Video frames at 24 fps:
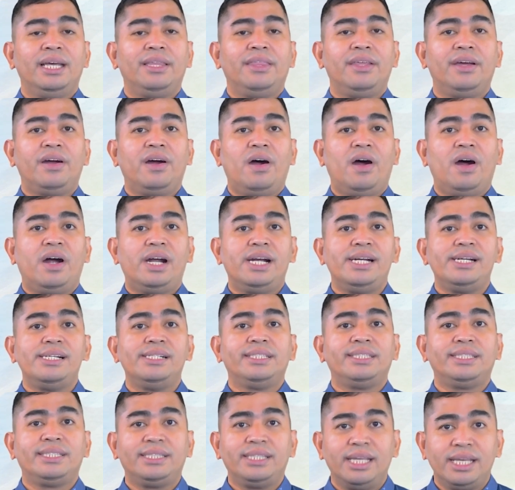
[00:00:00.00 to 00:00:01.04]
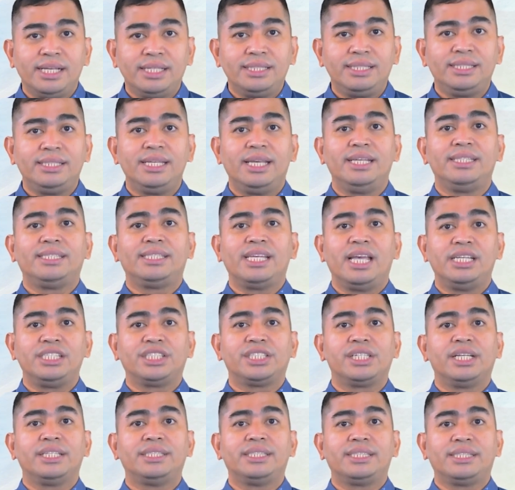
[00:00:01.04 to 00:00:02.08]
There are 6
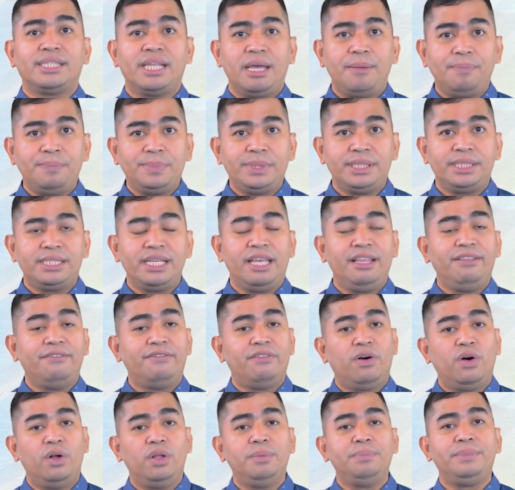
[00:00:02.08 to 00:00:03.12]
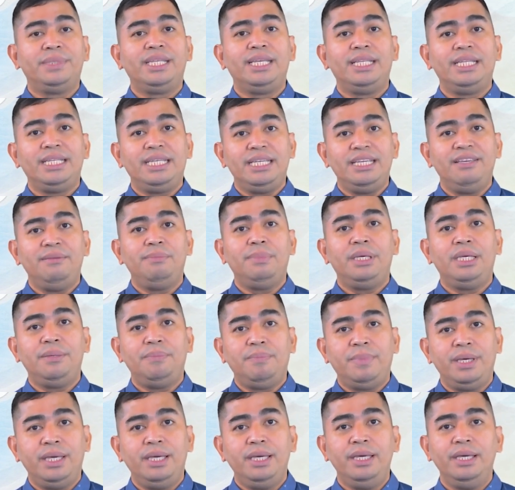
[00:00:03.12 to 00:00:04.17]
essential steps involved in
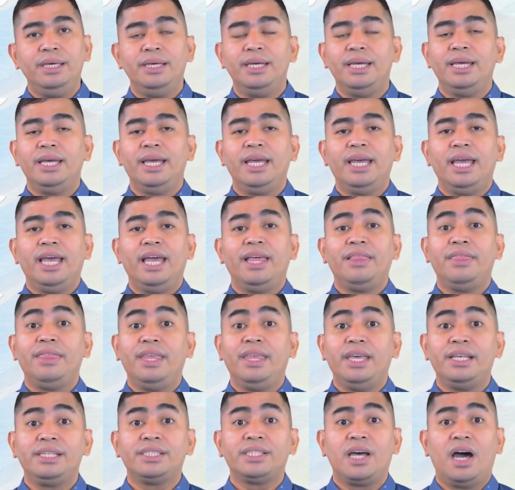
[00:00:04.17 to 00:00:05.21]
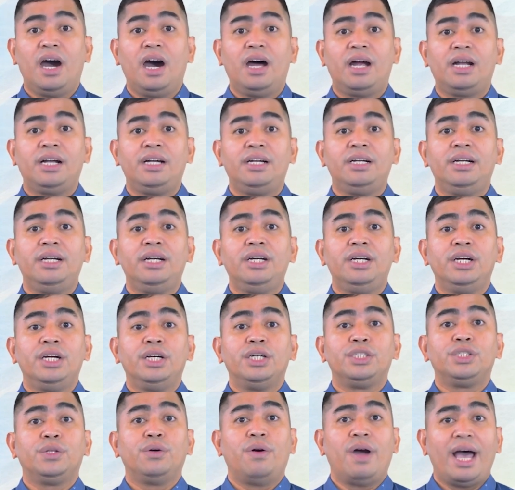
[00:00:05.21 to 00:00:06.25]
EBP, and these are
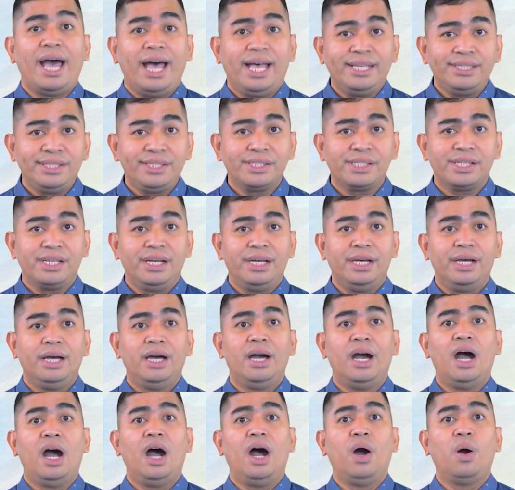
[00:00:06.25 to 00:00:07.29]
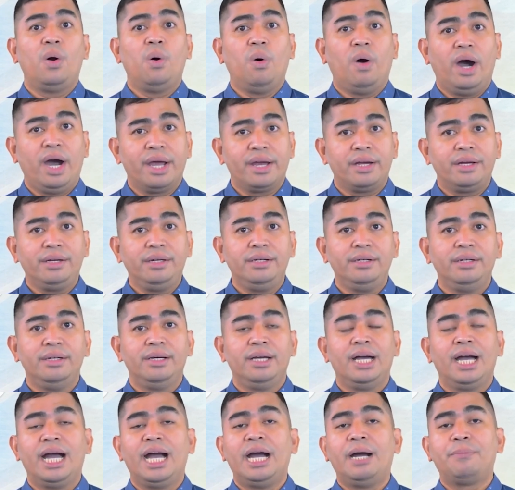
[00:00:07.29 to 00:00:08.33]
to ask, acquire,
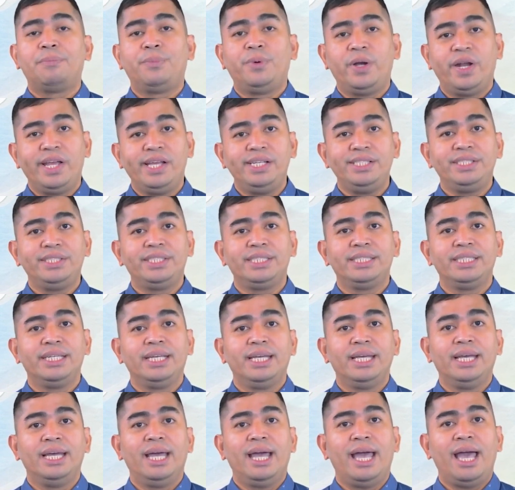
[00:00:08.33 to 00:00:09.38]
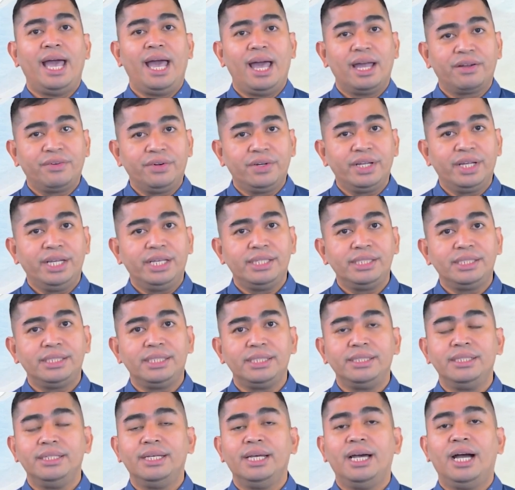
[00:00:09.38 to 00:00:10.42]
appraise, aggregate,
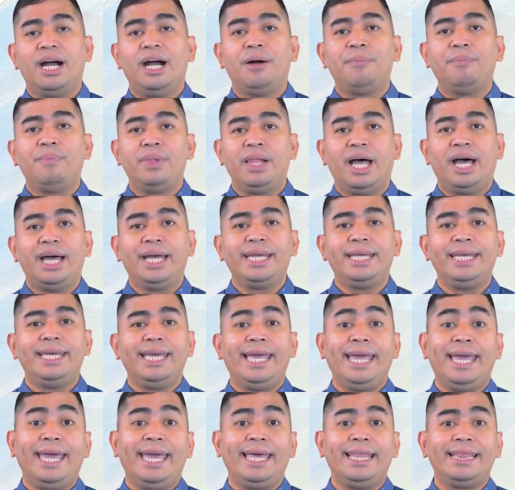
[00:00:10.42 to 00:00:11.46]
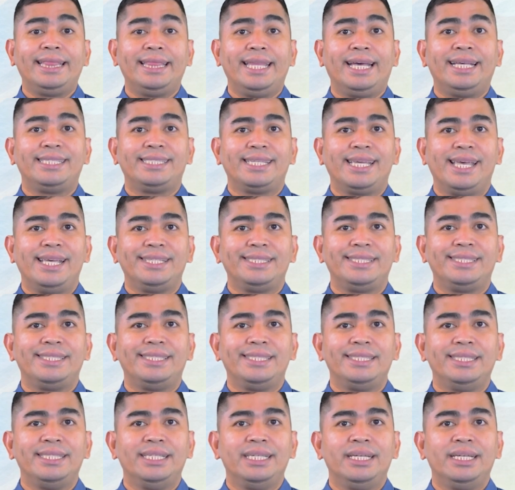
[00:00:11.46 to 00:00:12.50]
apply, and assess.